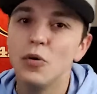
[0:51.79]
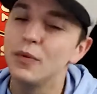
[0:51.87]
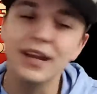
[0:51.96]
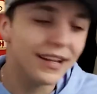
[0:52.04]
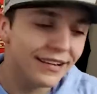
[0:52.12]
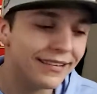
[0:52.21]

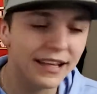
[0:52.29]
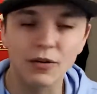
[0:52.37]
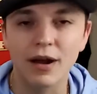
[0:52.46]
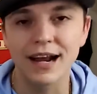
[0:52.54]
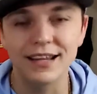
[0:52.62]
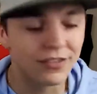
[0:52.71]
We're gonna just get
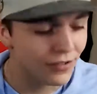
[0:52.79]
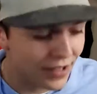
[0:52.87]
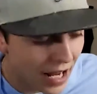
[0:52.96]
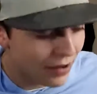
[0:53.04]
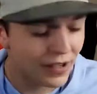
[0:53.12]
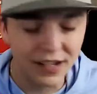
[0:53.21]
right into it.
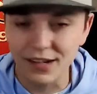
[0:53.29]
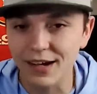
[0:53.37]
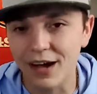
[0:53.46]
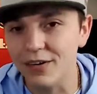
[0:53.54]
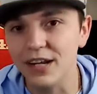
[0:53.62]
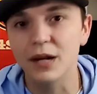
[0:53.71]
And I don't need to
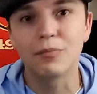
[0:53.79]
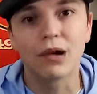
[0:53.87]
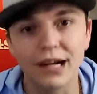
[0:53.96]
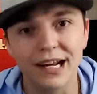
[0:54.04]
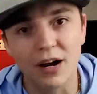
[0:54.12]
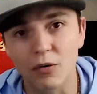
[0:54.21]
I don't need to
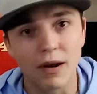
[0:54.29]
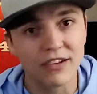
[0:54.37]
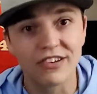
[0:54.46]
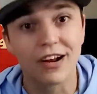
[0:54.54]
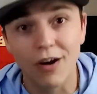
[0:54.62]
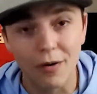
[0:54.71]
break down
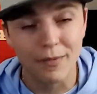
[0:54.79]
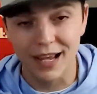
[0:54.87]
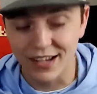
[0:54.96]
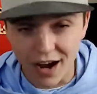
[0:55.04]
Wretch at all, man.